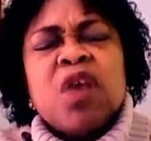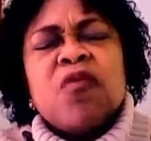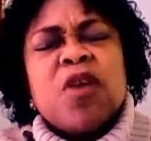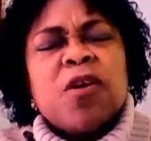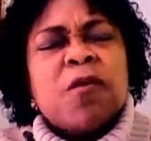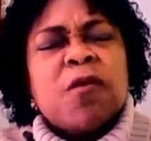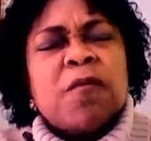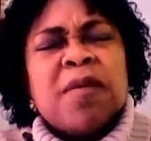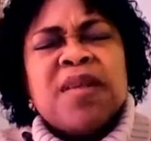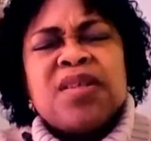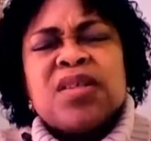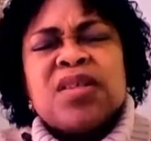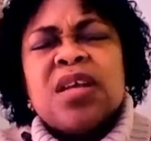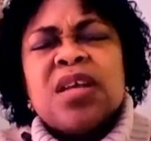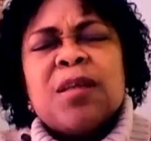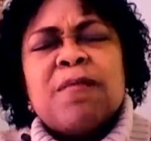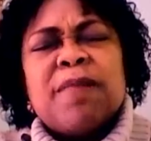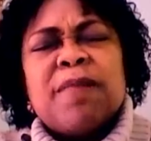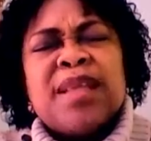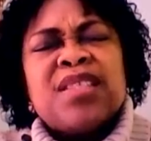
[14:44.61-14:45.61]
For you
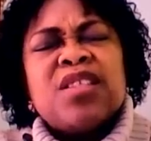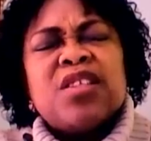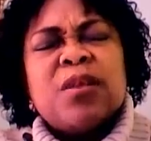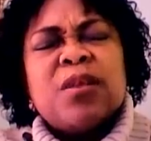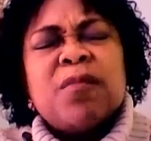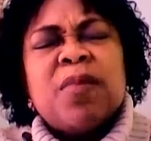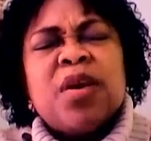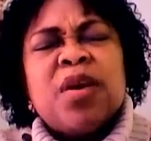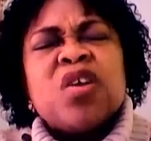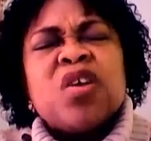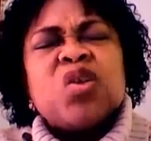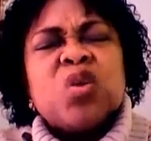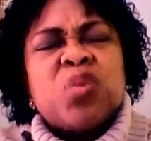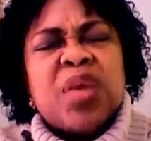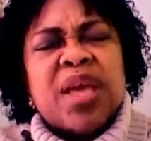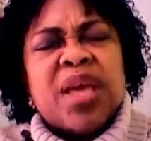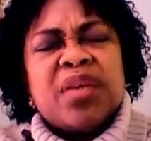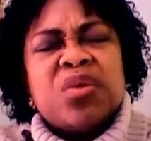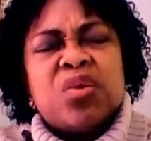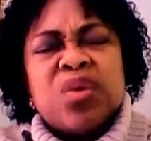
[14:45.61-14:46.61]
bestow the blessings upon us when
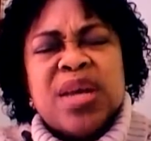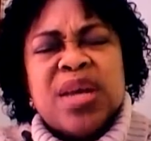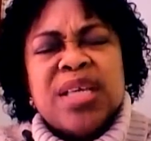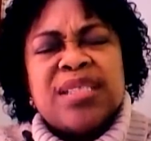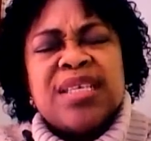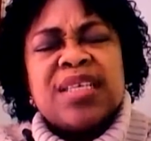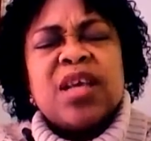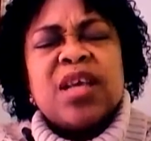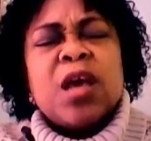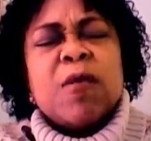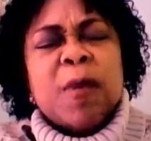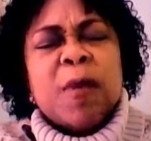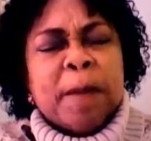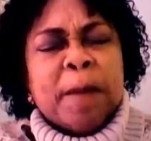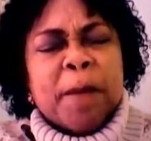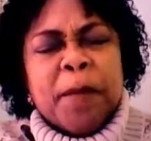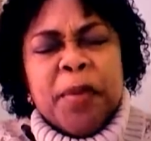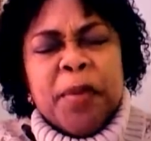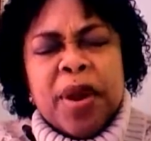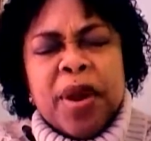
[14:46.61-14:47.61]
we are united. We
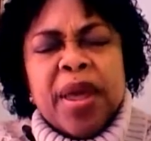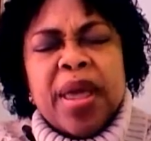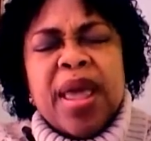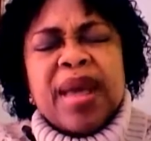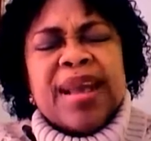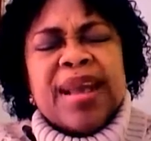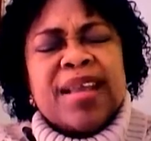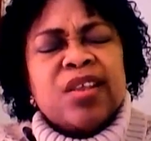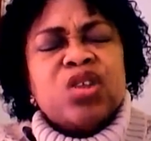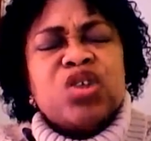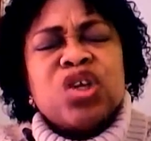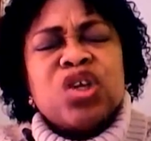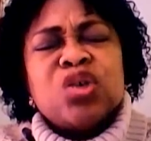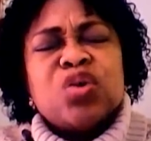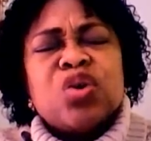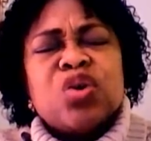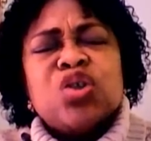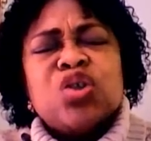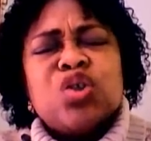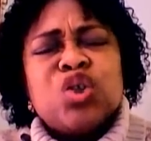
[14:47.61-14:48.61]
pray pray that the church
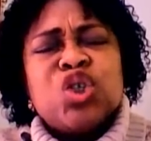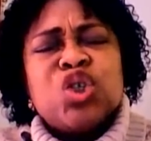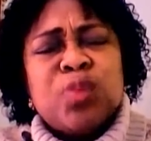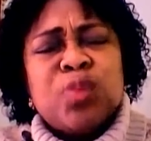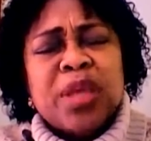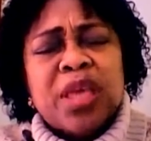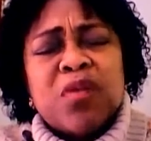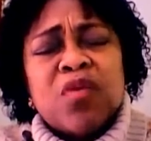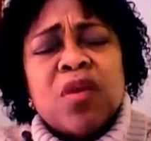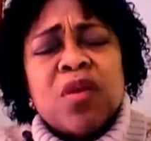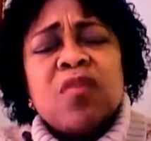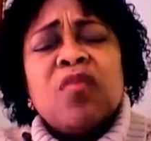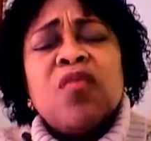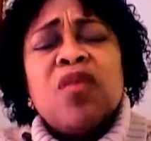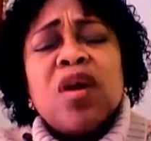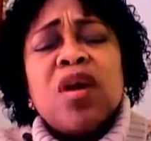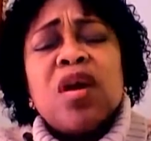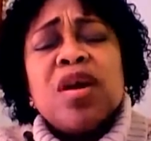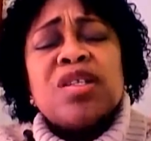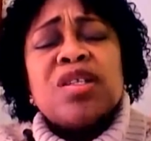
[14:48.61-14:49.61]
will going to speak in one
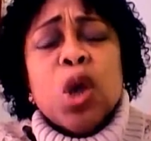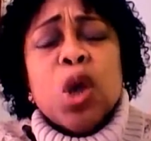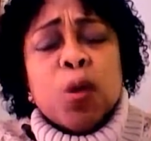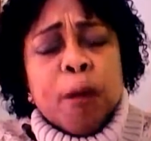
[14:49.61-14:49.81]
voice.